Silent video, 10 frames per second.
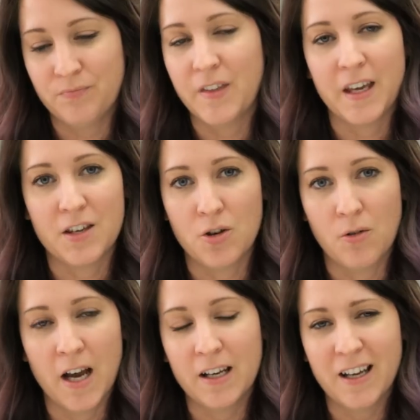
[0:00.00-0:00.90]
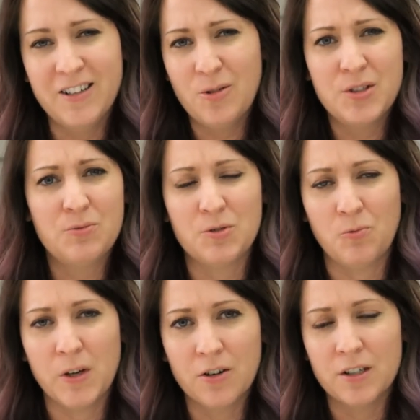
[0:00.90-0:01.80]
Thank you. I know this was
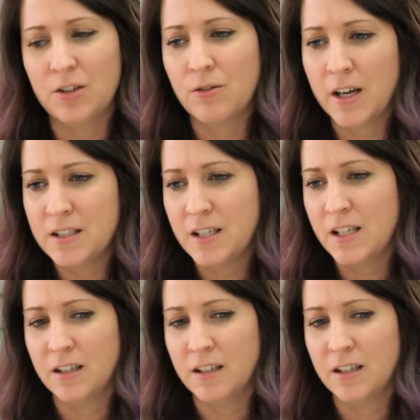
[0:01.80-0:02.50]
weird and crazy,